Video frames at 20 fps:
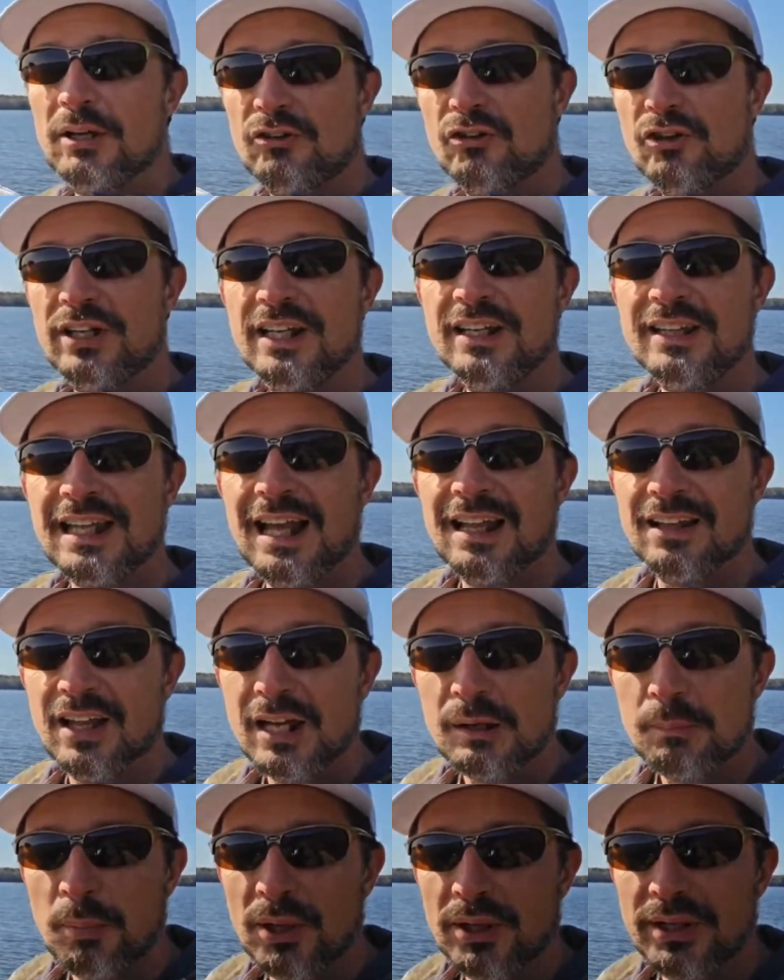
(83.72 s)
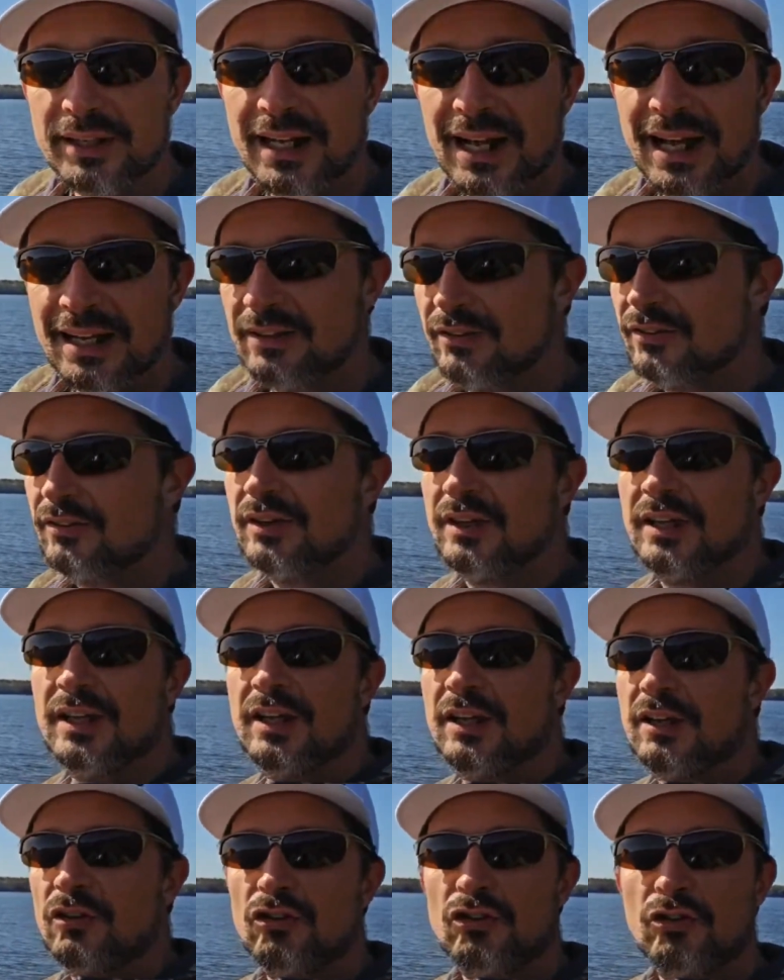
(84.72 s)
sure you hit that like button, guys.
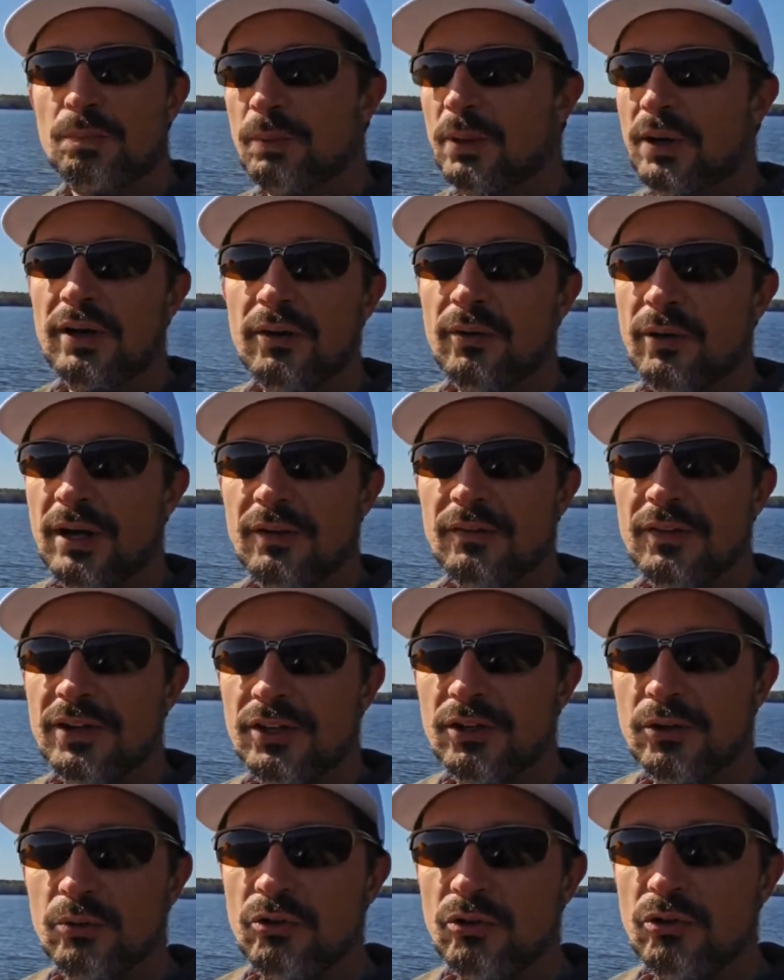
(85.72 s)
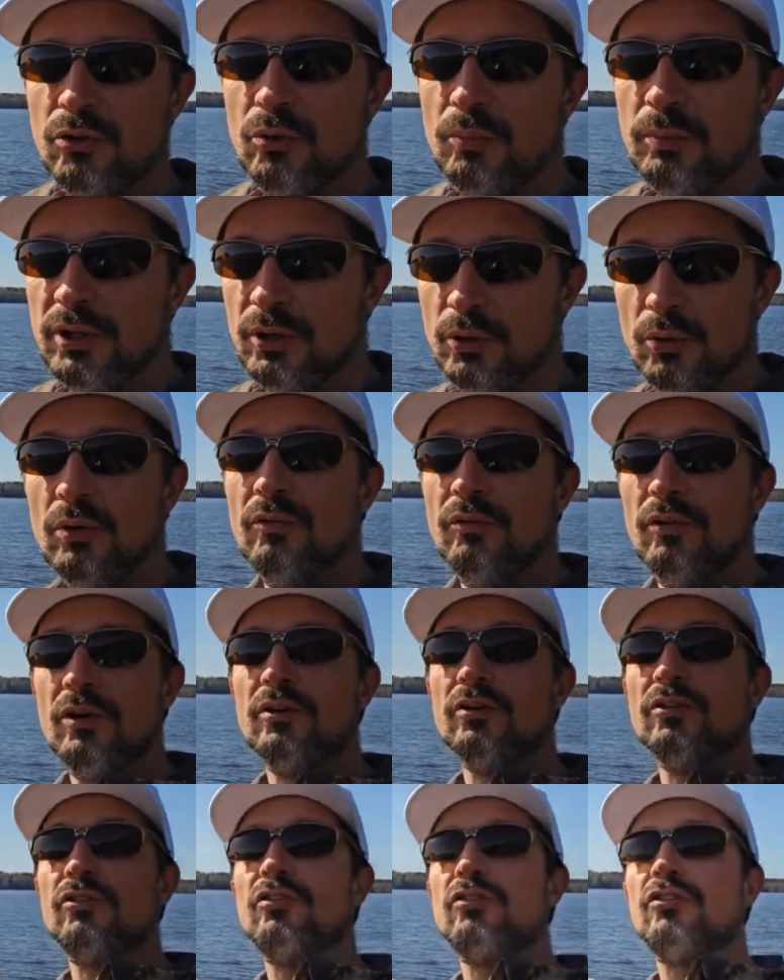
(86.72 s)
Spread it around the YouTube
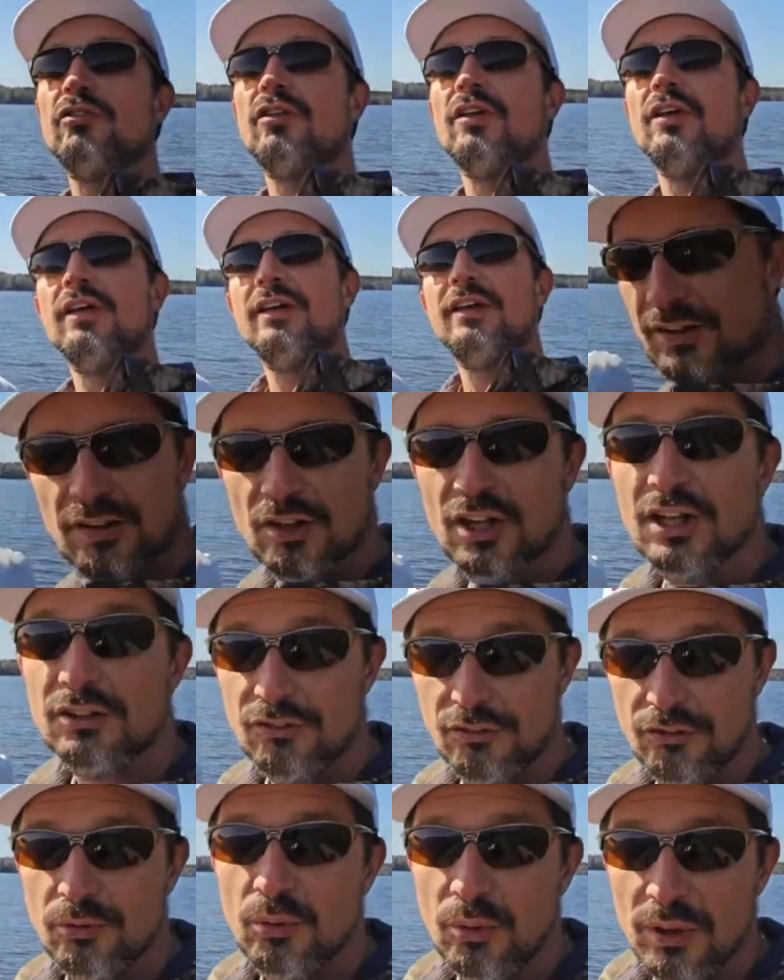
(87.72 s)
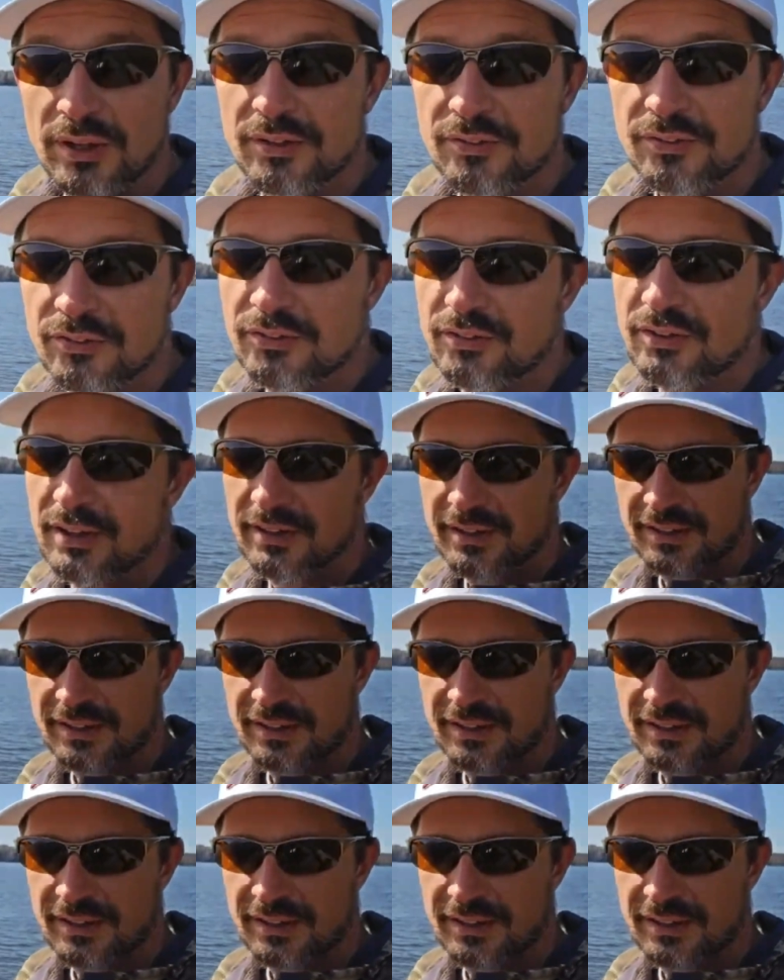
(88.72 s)
universe. Let's do this.